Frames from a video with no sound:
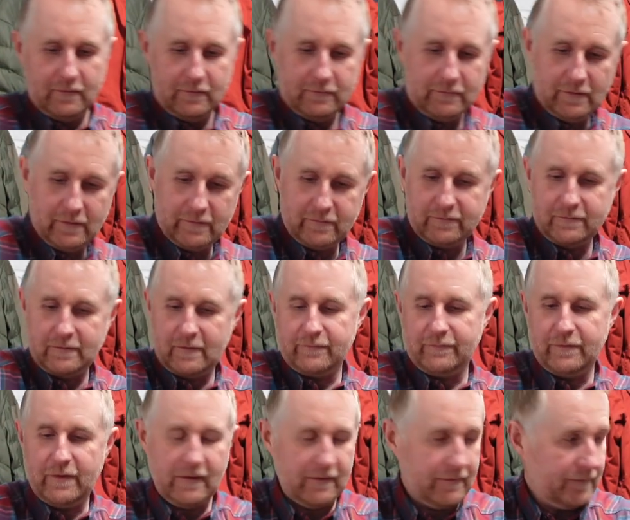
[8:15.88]
let's stuff
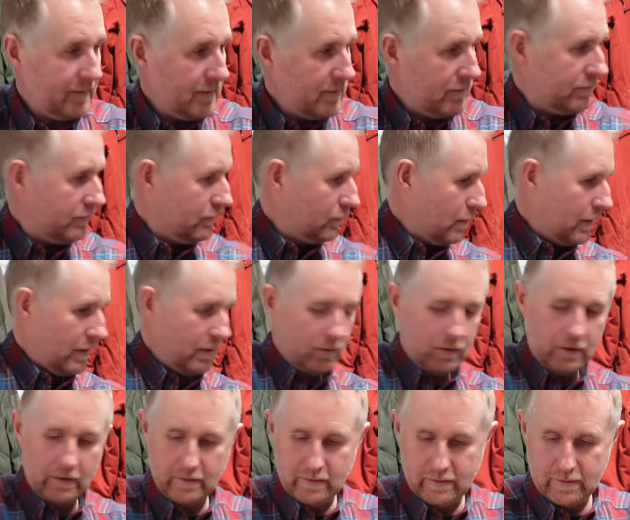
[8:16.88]
that in there as
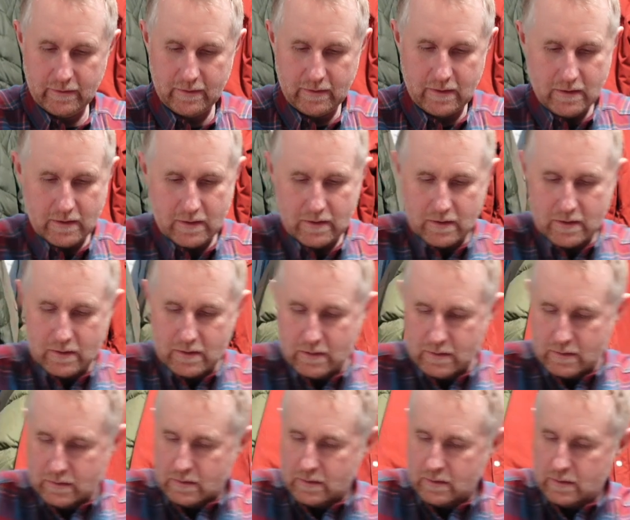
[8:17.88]
well.
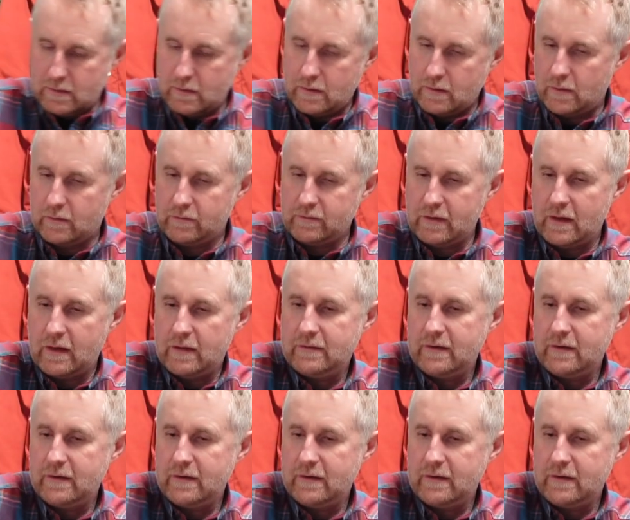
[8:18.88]
Okay,